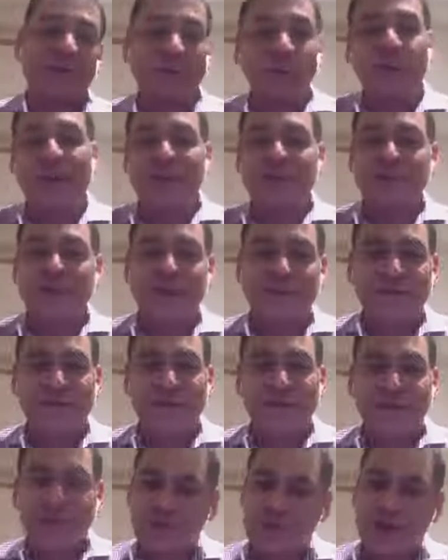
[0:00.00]
to rush off
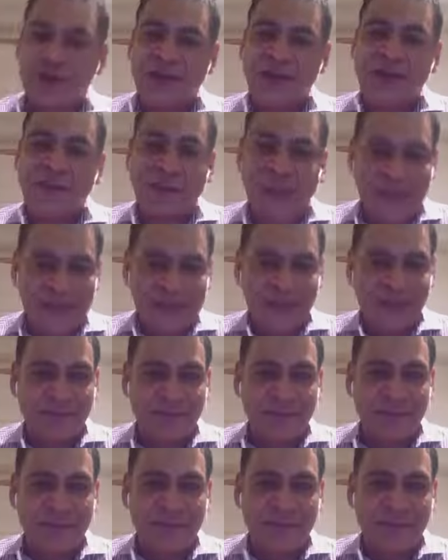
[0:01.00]
to take Johnny to
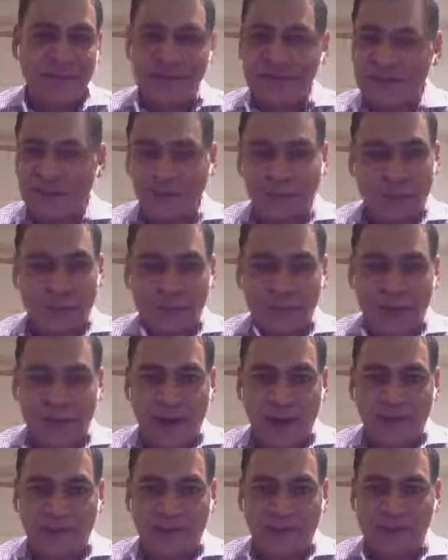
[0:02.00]
basketball
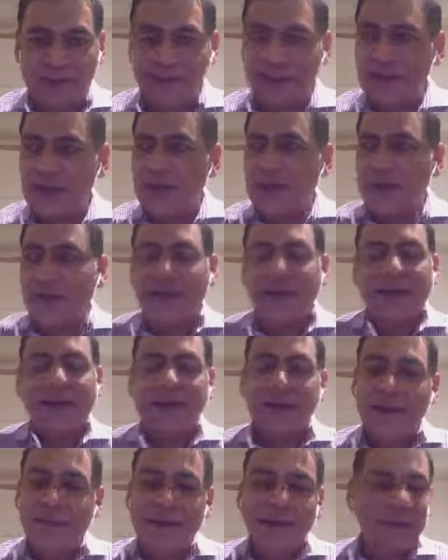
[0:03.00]
practice?
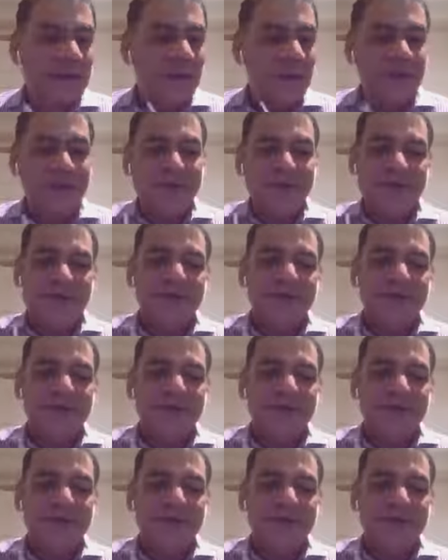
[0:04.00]
Come in, look at the